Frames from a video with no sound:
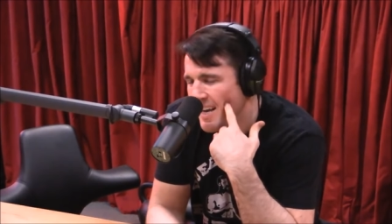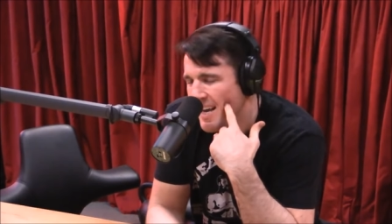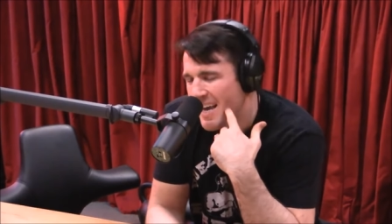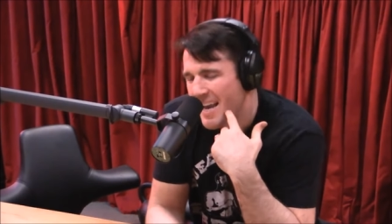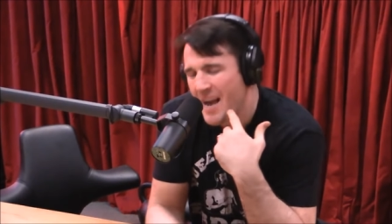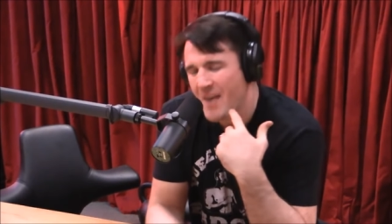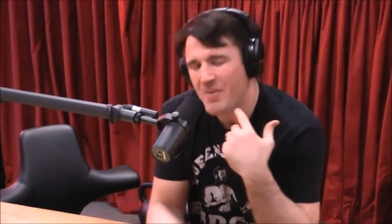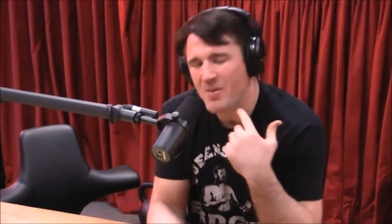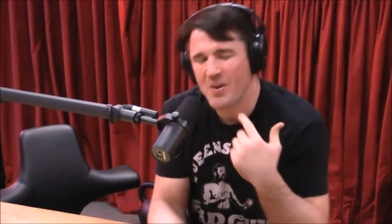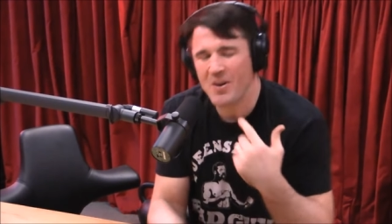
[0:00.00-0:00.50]

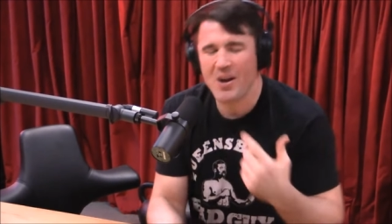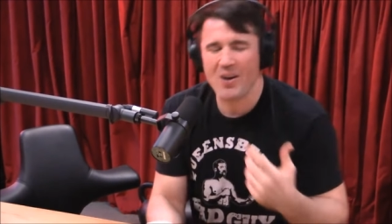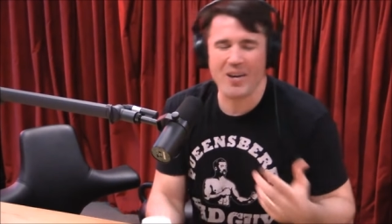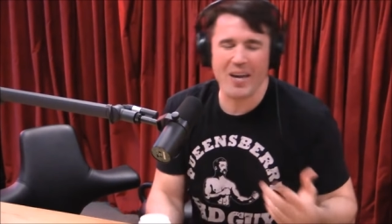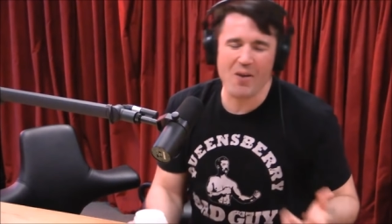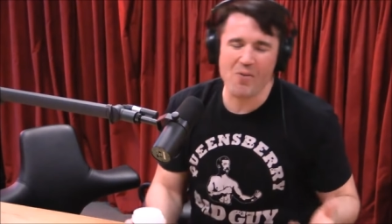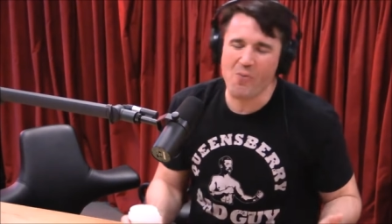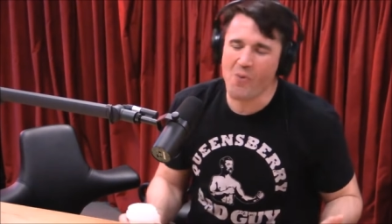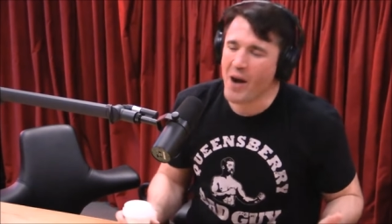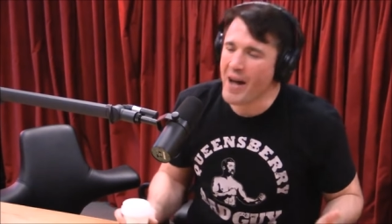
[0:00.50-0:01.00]
I'm going,
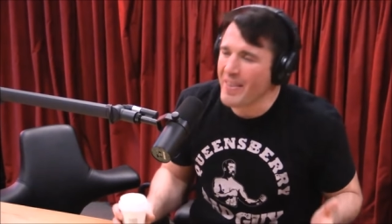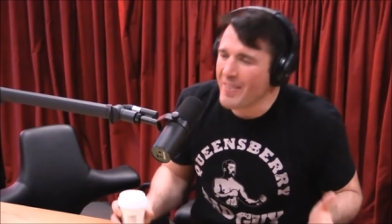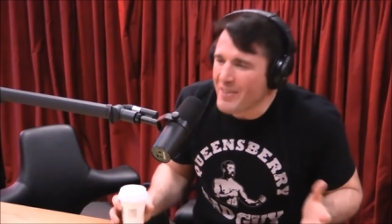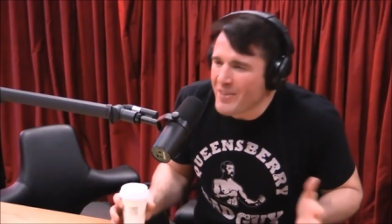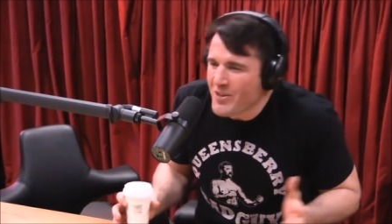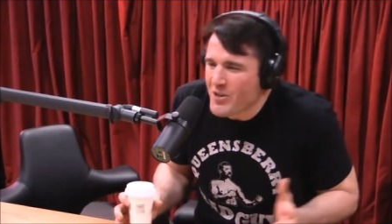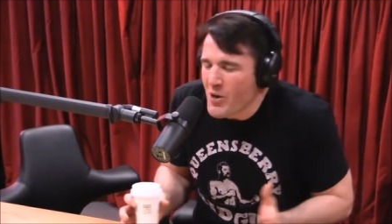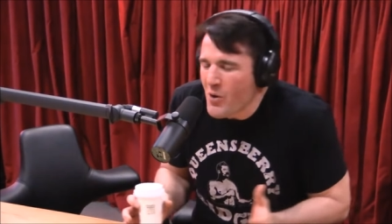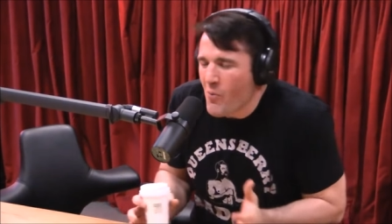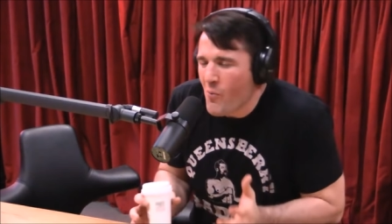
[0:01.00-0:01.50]
okay, what
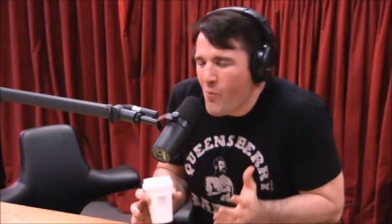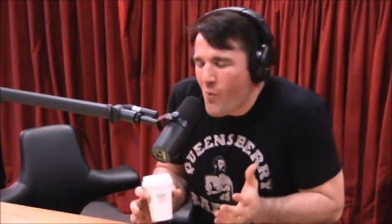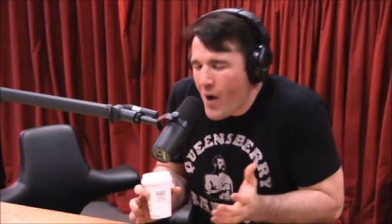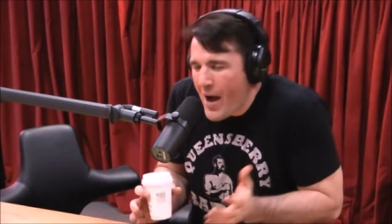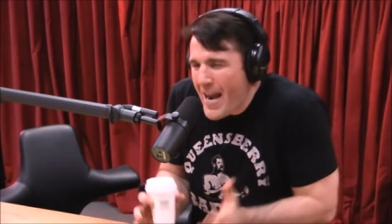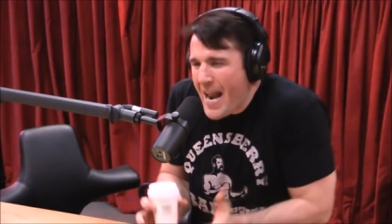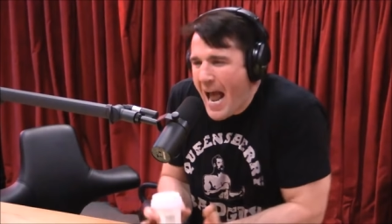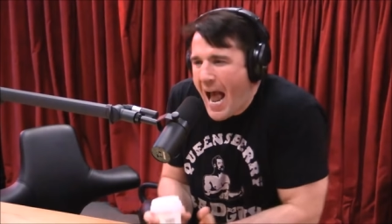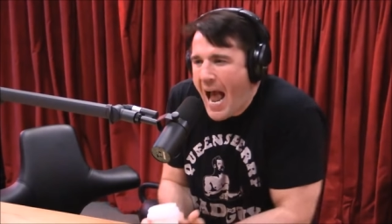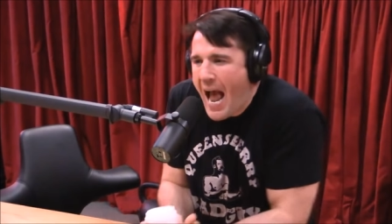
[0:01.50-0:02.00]

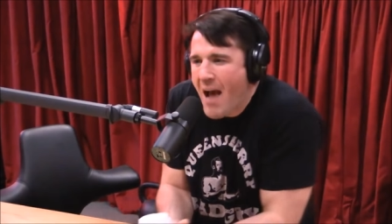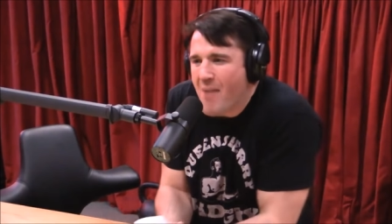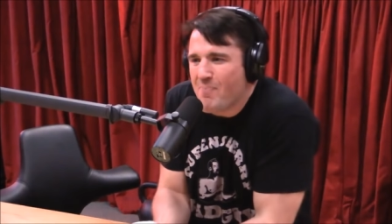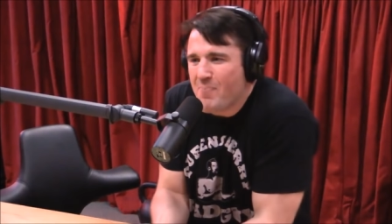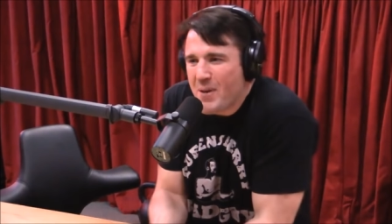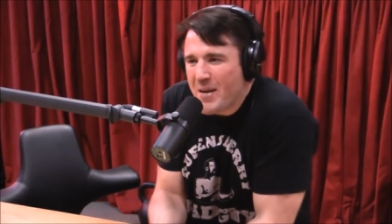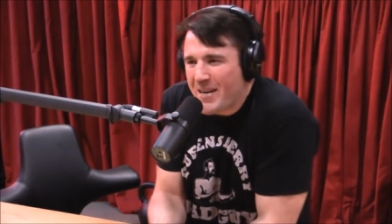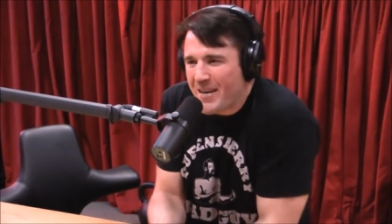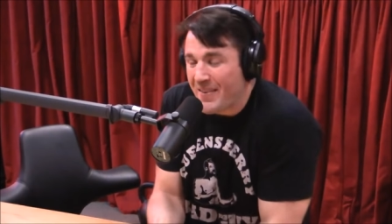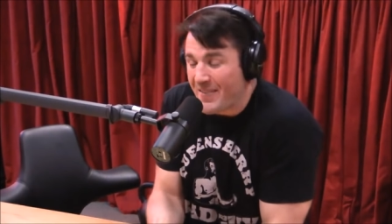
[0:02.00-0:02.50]
what
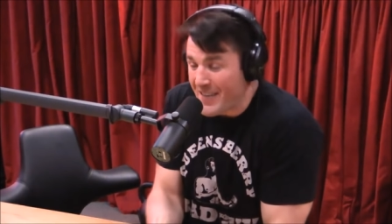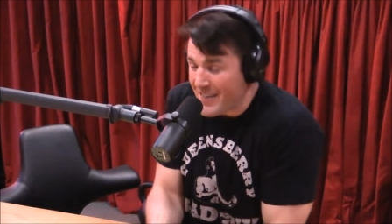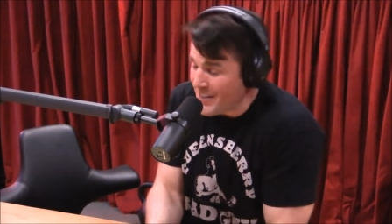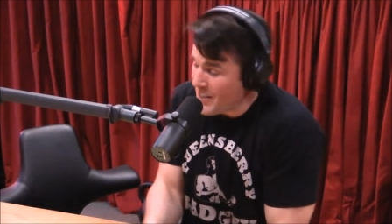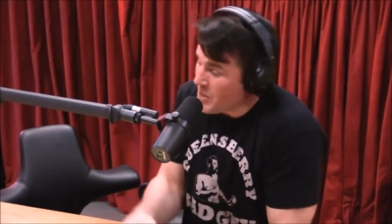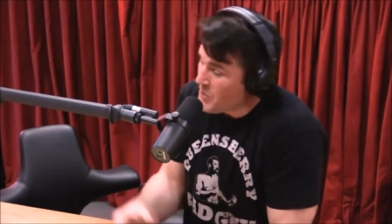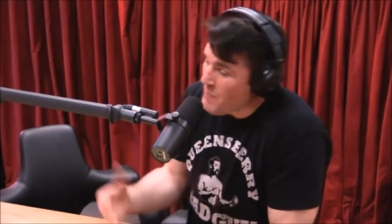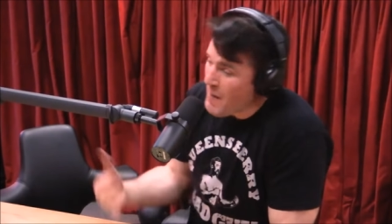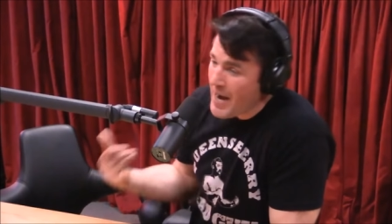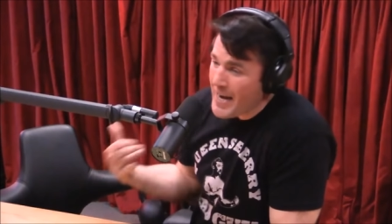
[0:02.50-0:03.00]
happened here? This
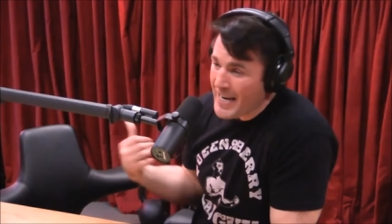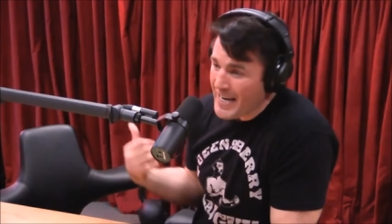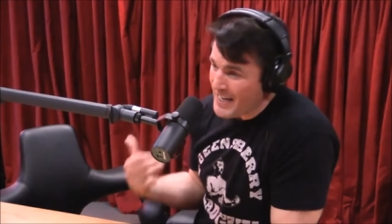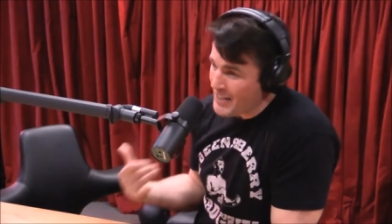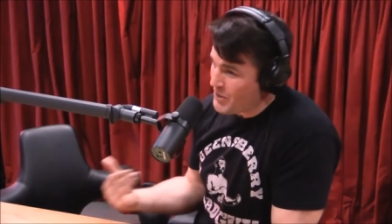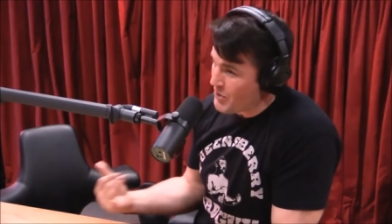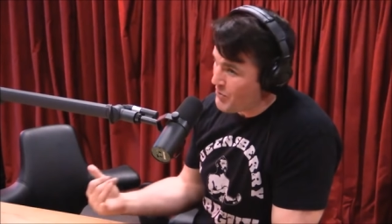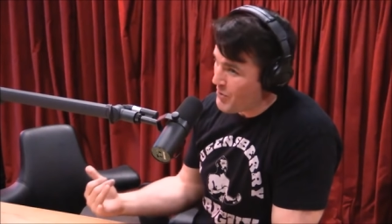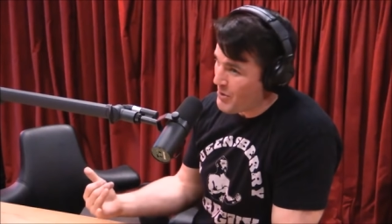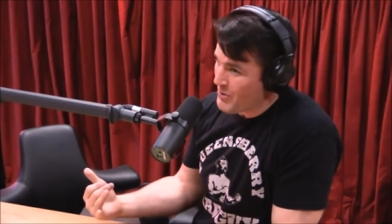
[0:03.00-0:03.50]
is my
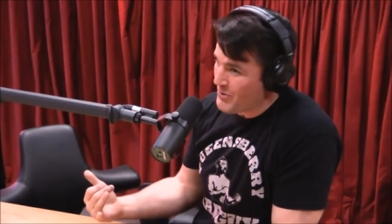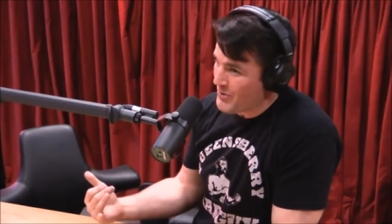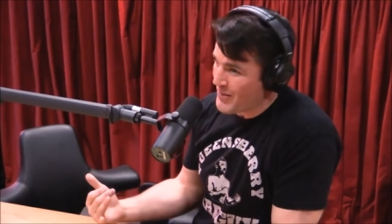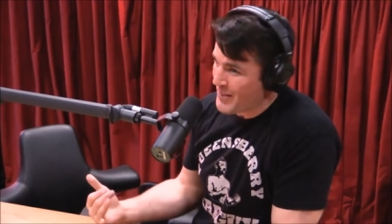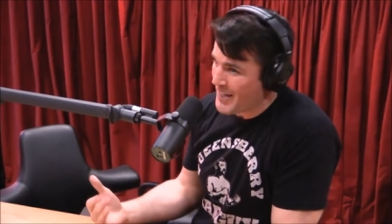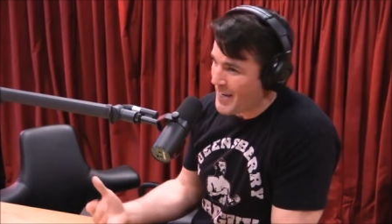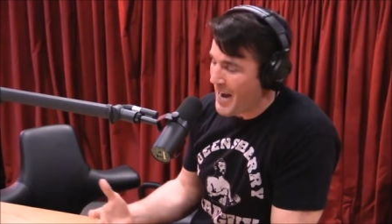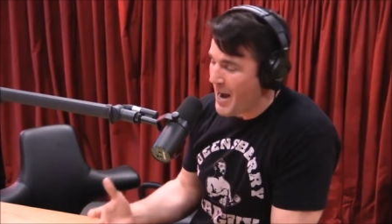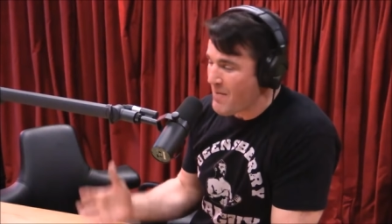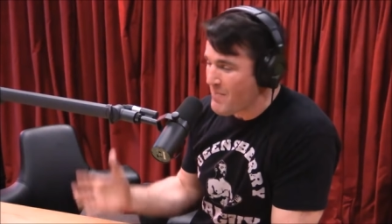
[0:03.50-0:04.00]
intro to the guy.